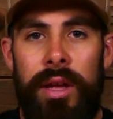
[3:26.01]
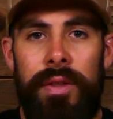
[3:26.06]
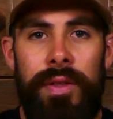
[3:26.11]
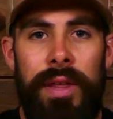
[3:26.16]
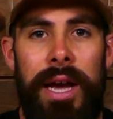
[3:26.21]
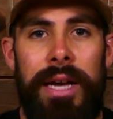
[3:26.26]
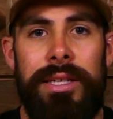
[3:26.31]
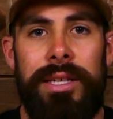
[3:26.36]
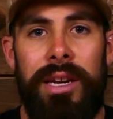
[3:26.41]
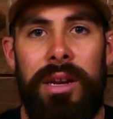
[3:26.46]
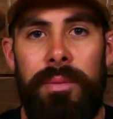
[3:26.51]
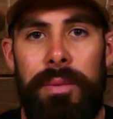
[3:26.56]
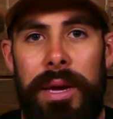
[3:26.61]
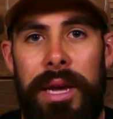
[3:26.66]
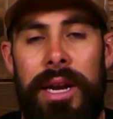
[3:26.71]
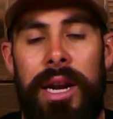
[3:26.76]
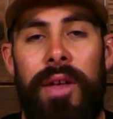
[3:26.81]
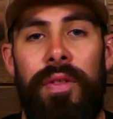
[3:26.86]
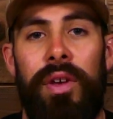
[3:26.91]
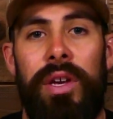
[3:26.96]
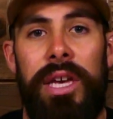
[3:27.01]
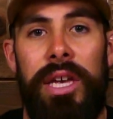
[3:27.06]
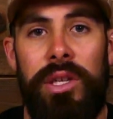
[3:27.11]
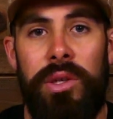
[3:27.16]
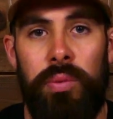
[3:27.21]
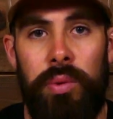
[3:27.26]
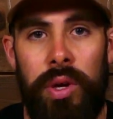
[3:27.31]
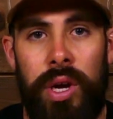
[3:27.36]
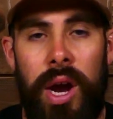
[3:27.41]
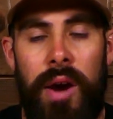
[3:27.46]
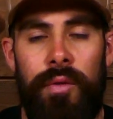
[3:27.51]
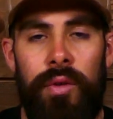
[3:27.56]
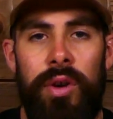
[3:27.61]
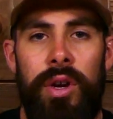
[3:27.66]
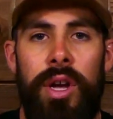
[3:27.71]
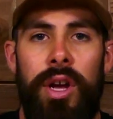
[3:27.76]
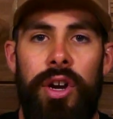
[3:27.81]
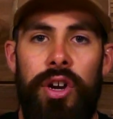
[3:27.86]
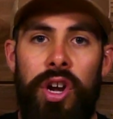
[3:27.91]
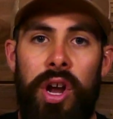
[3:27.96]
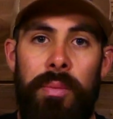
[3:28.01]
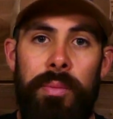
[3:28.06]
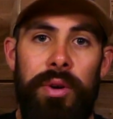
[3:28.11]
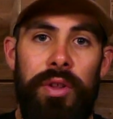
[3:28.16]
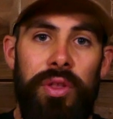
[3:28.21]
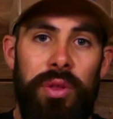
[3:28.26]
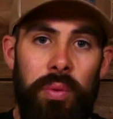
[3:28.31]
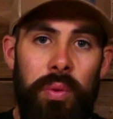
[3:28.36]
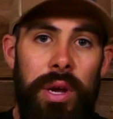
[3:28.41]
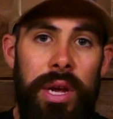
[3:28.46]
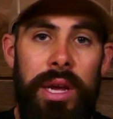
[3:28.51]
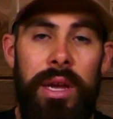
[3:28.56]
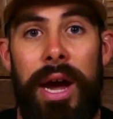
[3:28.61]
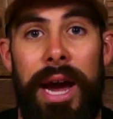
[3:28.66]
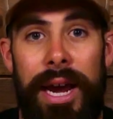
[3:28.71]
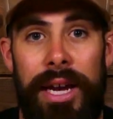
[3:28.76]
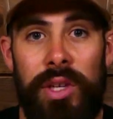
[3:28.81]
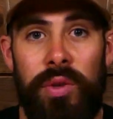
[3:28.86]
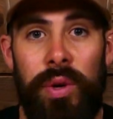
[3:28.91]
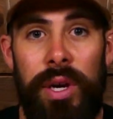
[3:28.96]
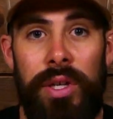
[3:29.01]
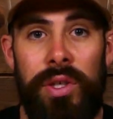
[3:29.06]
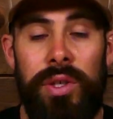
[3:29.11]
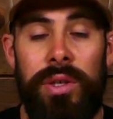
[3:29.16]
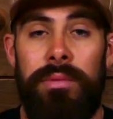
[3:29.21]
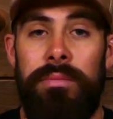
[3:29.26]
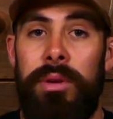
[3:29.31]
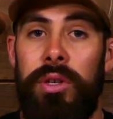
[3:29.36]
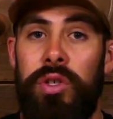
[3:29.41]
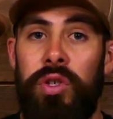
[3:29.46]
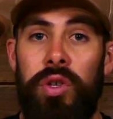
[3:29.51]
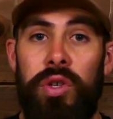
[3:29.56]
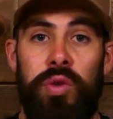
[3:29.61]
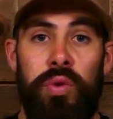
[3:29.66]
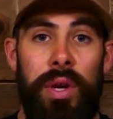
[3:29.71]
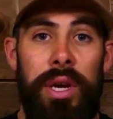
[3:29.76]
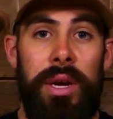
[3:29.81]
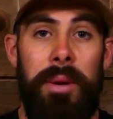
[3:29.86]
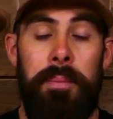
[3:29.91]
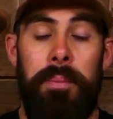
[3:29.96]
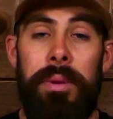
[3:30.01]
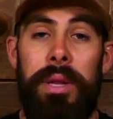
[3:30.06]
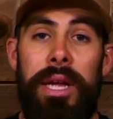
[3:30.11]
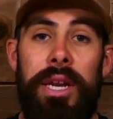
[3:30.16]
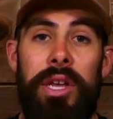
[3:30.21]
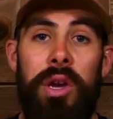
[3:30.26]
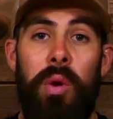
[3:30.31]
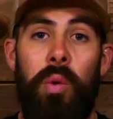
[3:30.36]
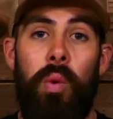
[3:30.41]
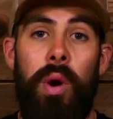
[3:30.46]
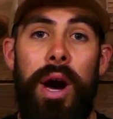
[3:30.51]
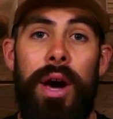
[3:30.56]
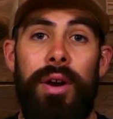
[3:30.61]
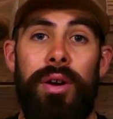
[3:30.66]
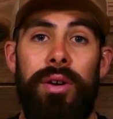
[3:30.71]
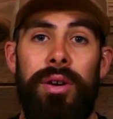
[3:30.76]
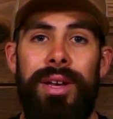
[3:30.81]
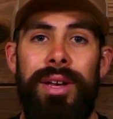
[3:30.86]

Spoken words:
That's gonna be another key to recover. Number three, hydration. Make sure you drink plenty of water.